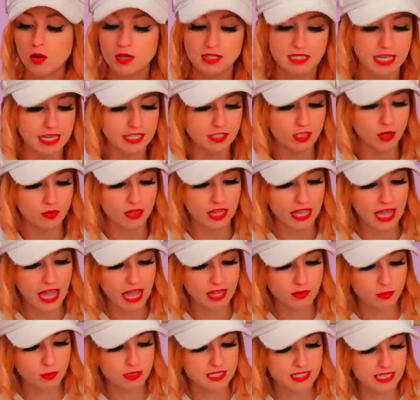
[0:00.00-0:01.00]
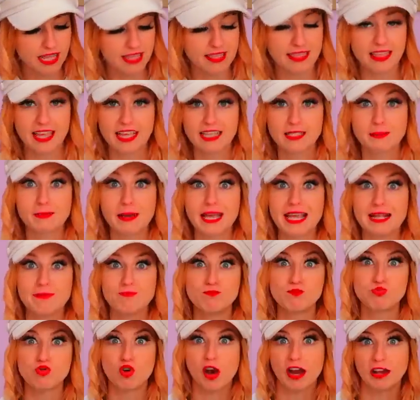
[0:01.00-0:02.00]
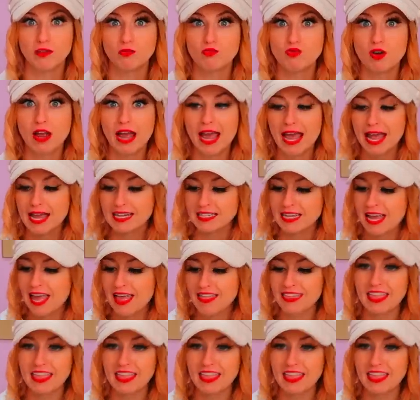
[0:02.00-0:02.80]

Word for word: because I know they had ones like this but in bright red,